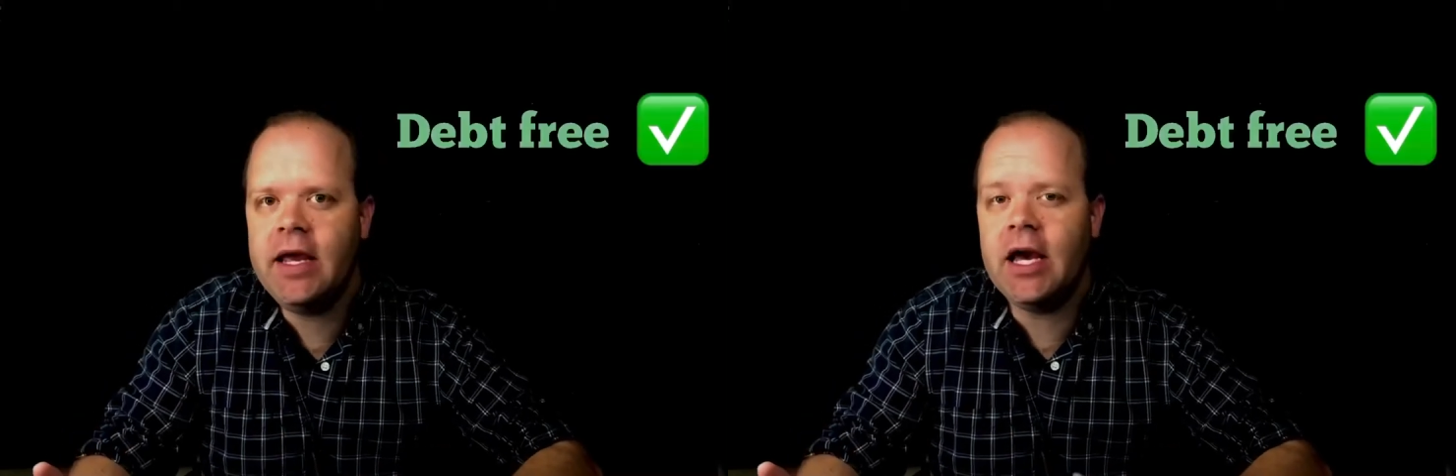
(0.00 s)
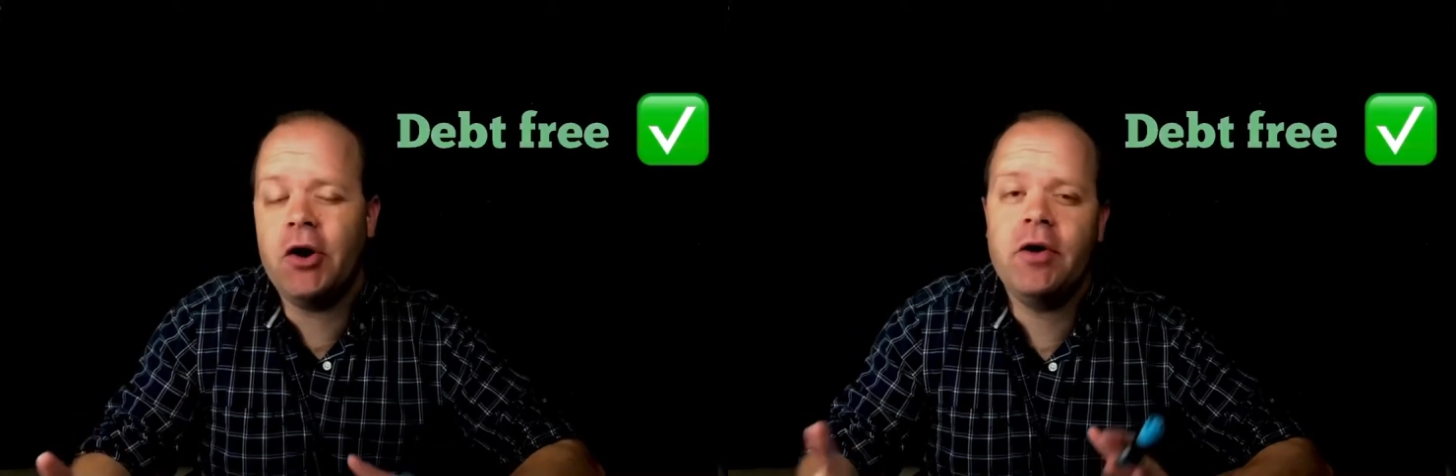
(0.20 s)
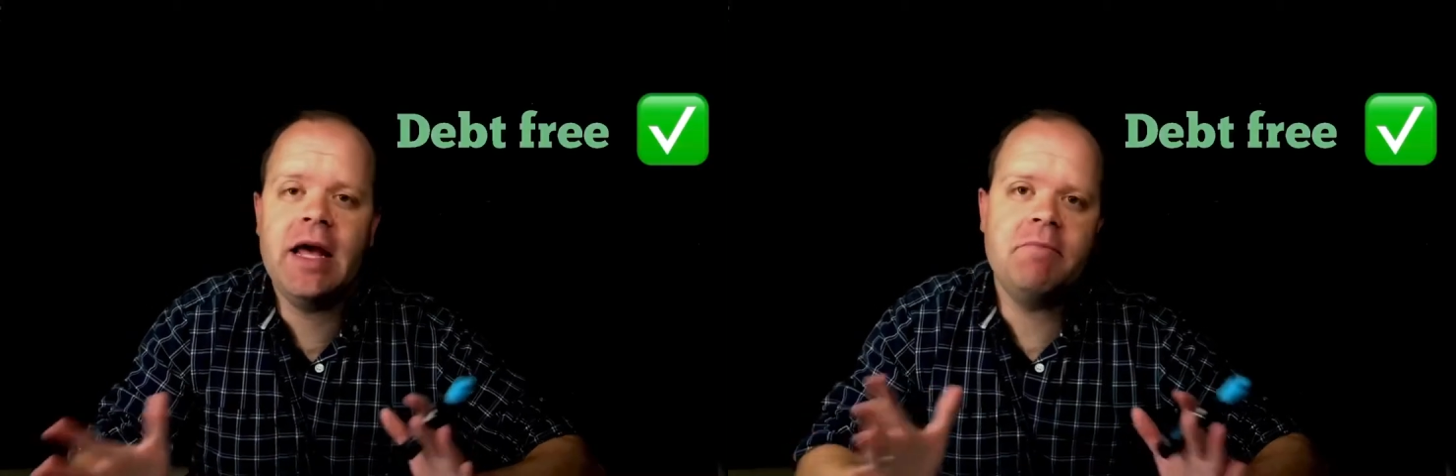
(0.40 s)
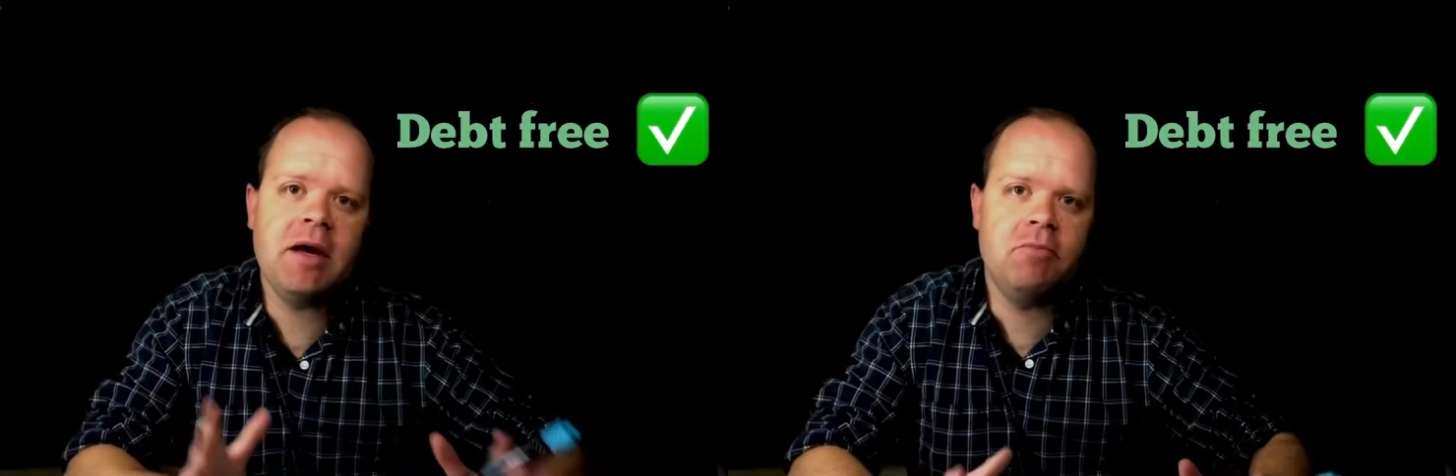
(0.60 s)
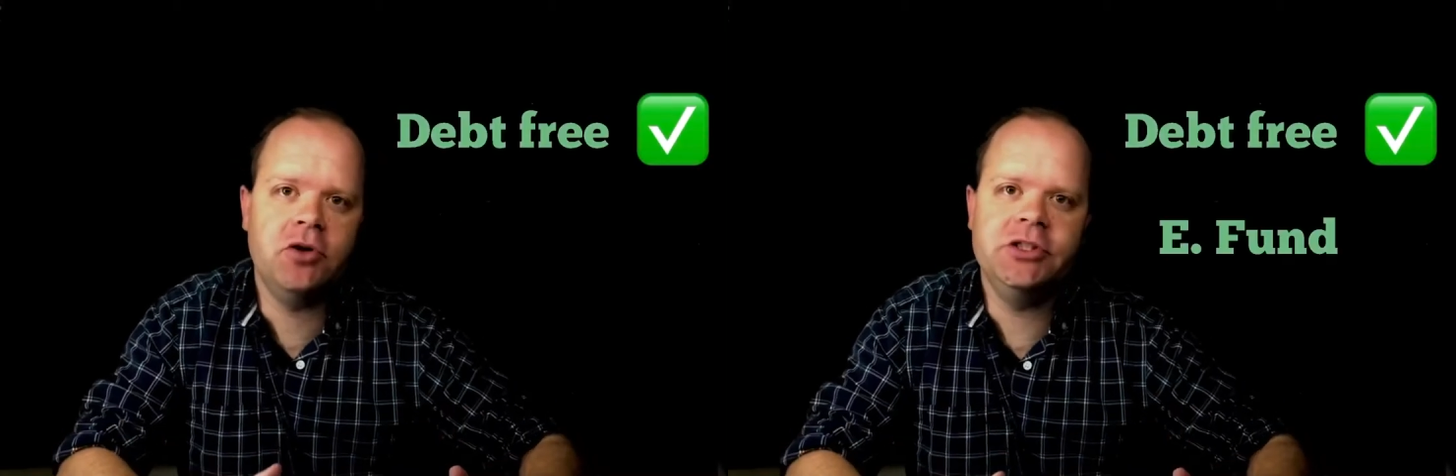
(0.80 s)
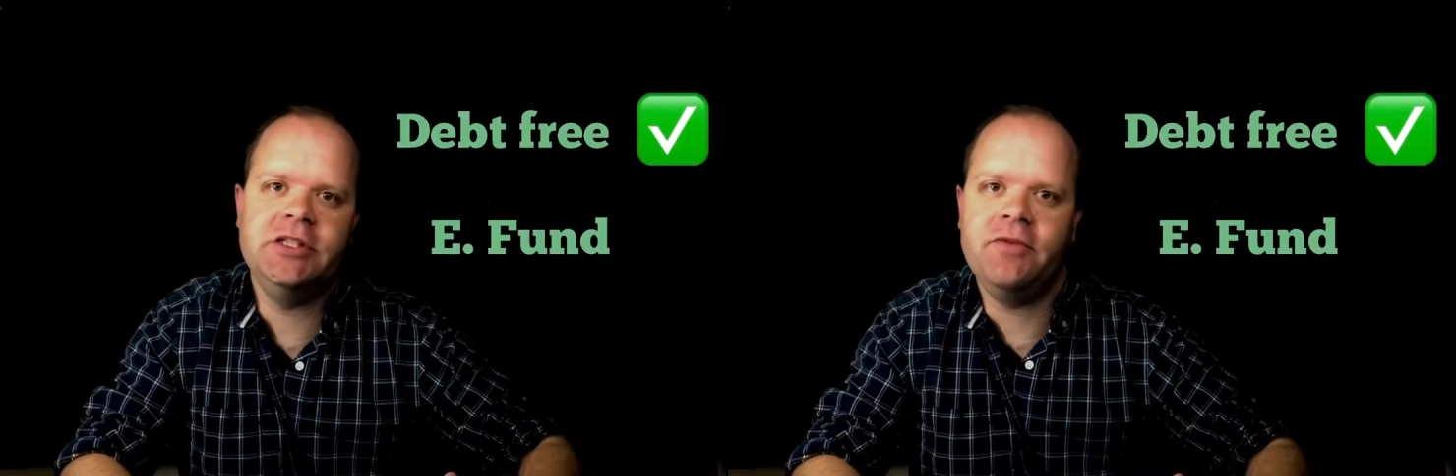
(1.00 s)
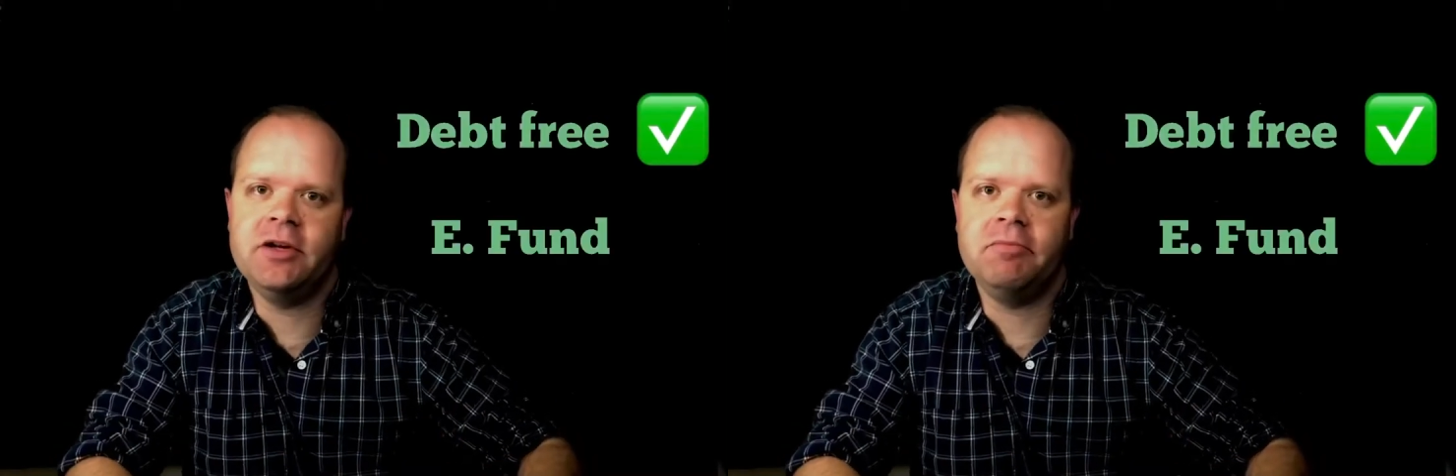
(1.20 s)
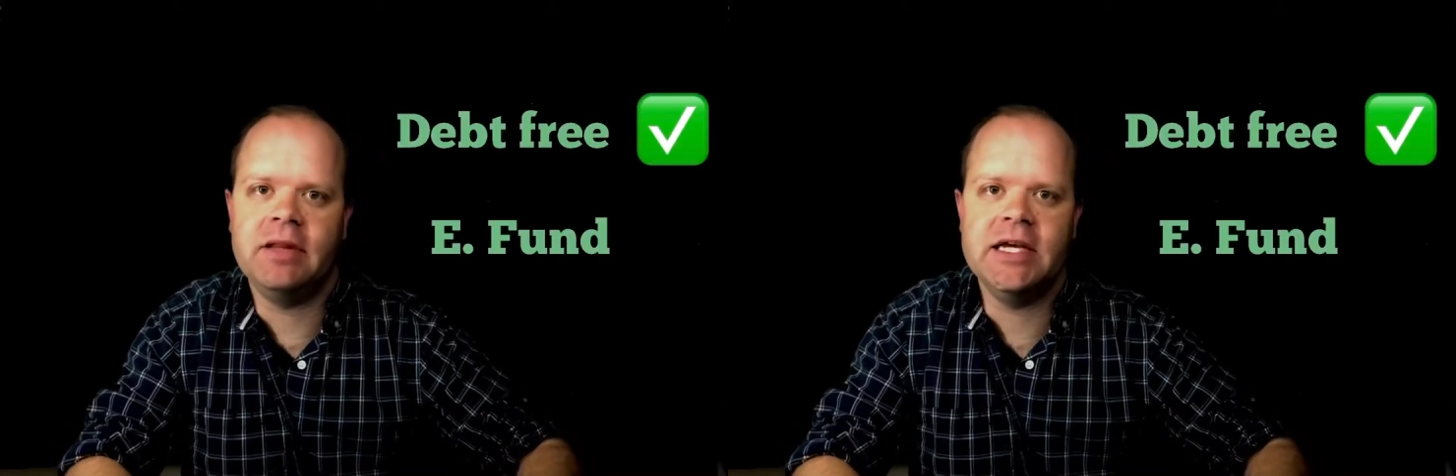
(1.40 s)
and I already have my emergency fund in
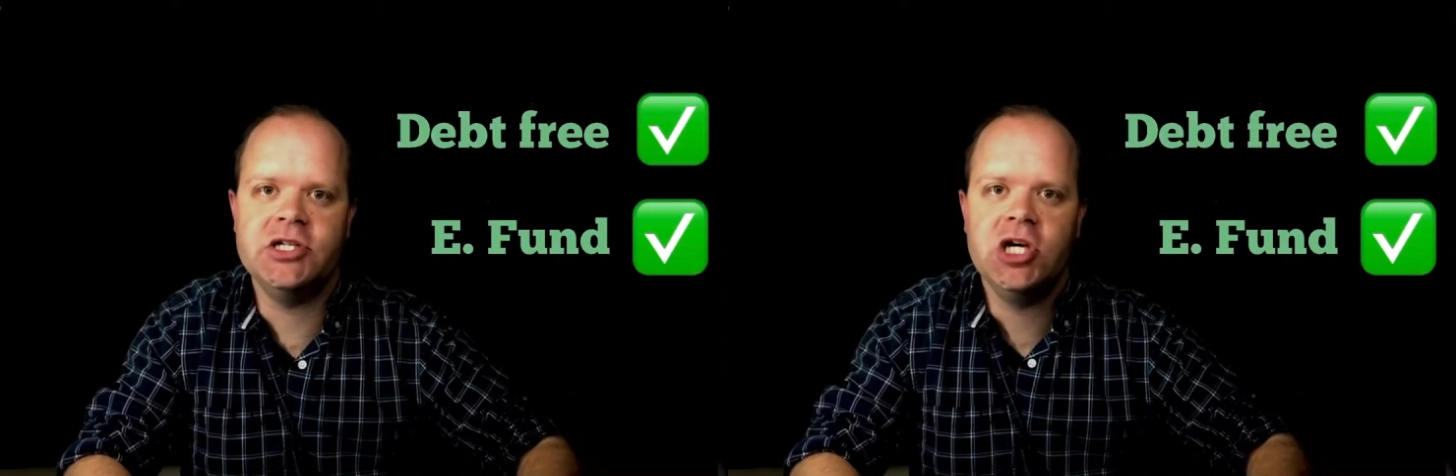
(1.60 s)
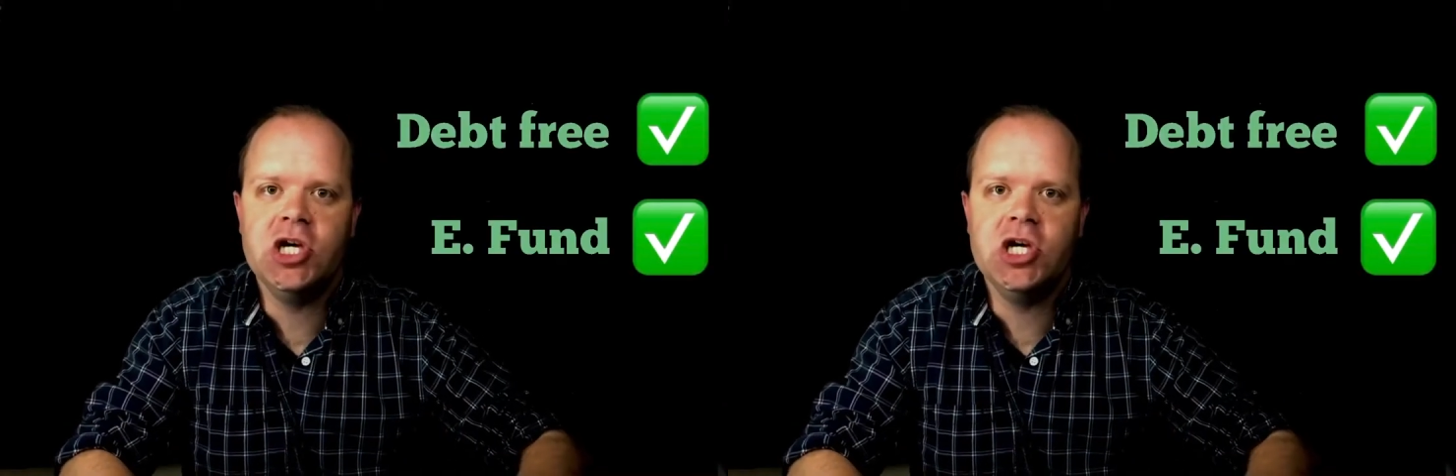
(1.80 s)
place.